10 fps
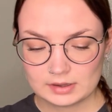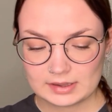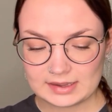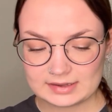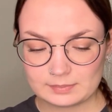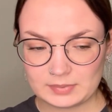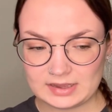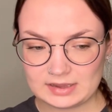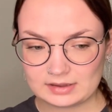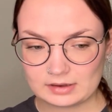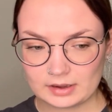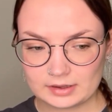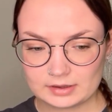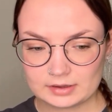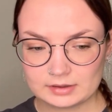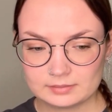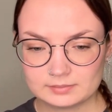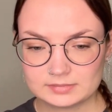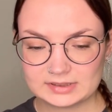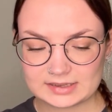it being like
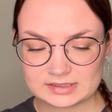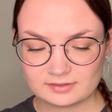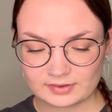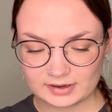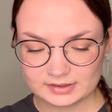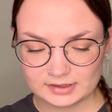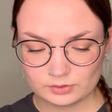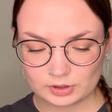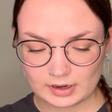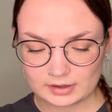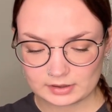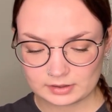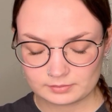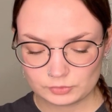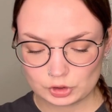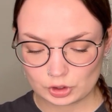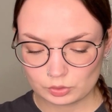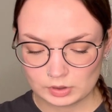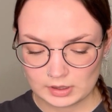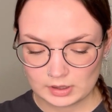disinfected or like, you
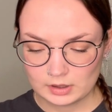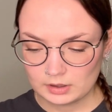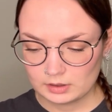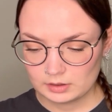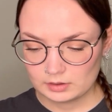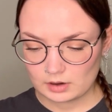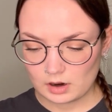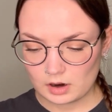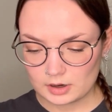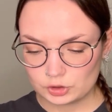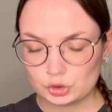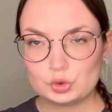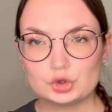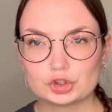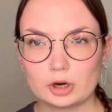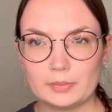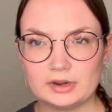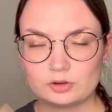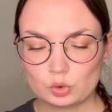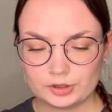know, I do sharpen
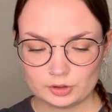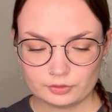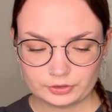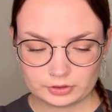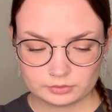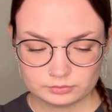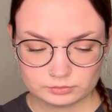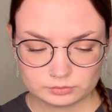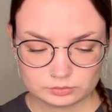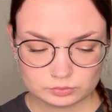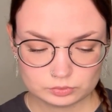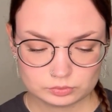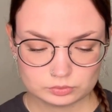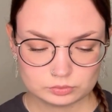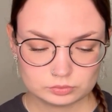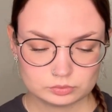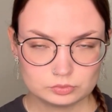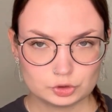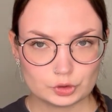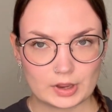it quite often.
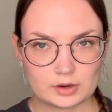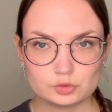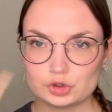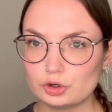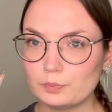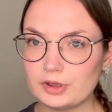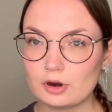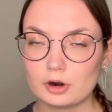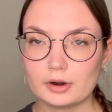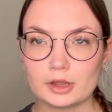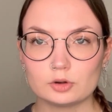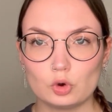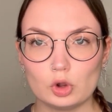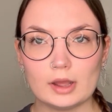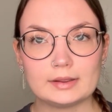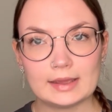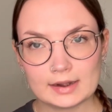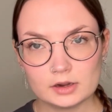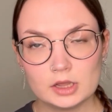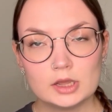So yeah, shouldn't be hard at all,
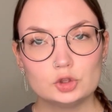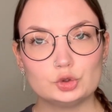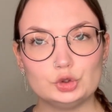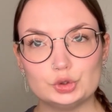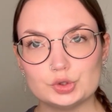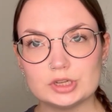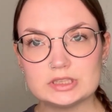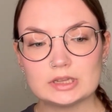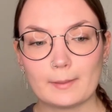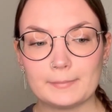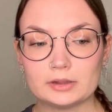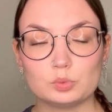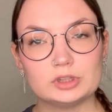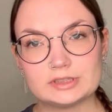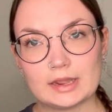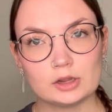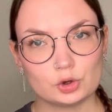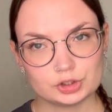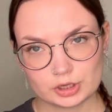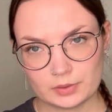again, to use it, but will take a long
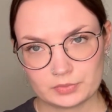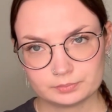time.